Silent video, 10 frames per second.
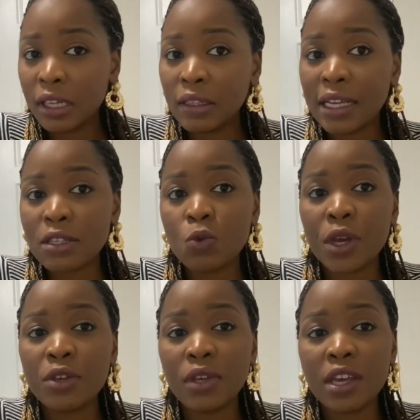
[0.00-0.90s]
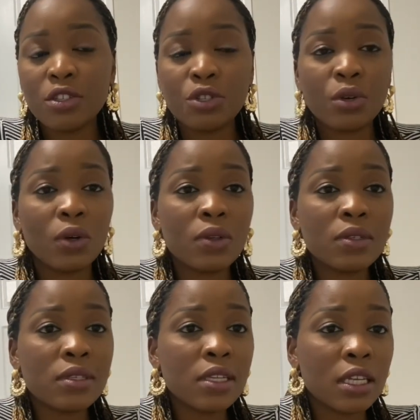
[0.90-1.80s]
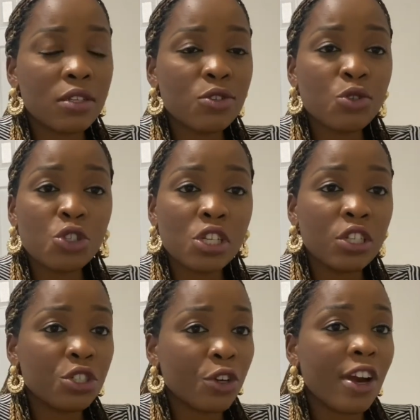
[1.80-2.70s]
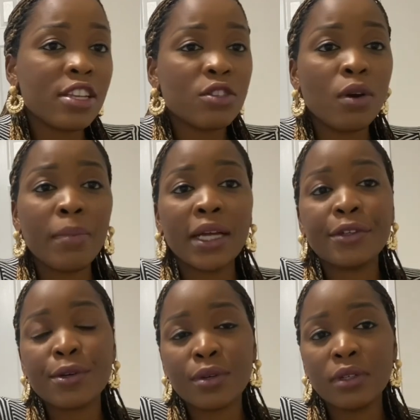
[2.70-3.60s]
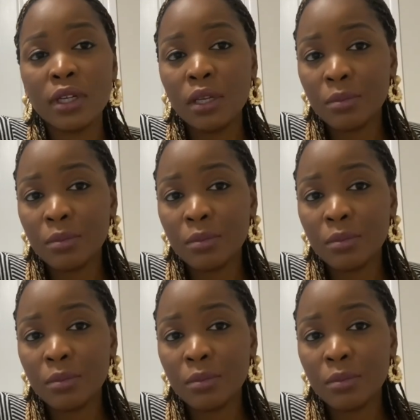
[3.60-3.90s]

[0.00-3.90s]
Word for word: That's where you get your SIN social insurance number done